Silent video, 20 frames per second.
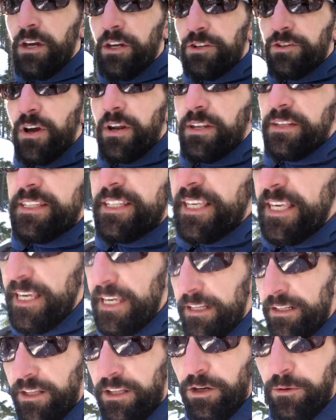try to
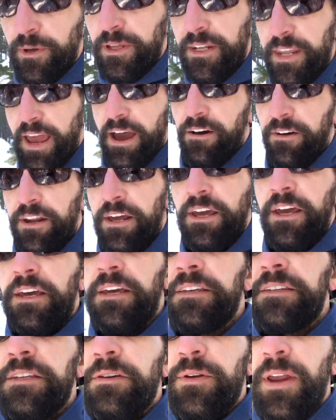ski a little bit down,
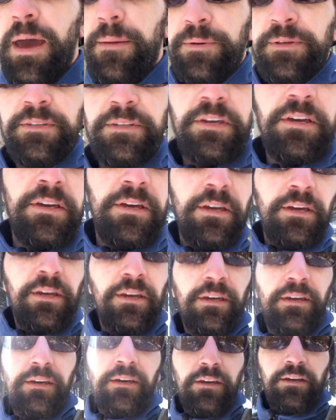see what happens.
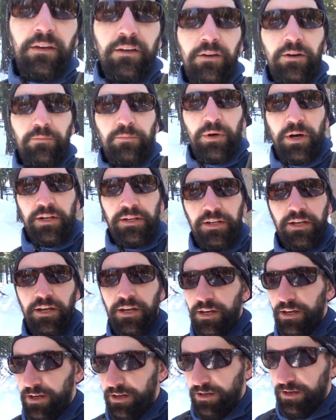But
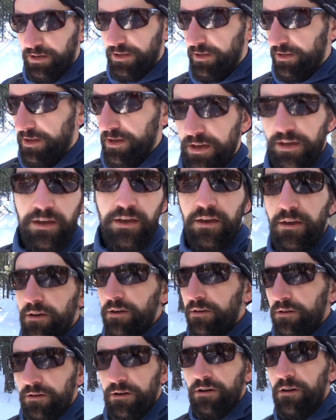
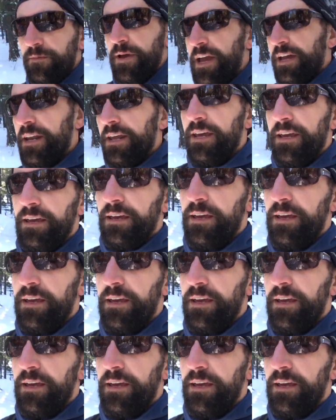oh man,